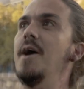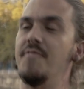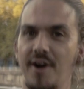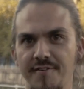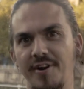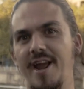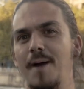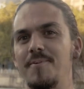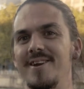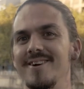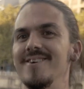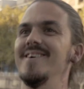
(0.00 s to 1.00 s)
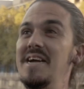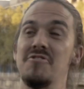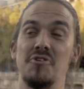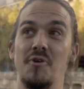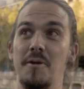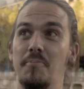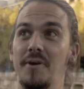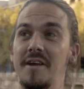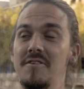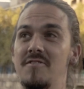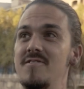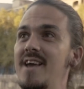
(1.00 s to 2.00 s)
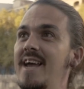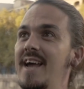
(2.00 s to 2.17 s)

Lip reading: I'm very, very happy here. It's a great place.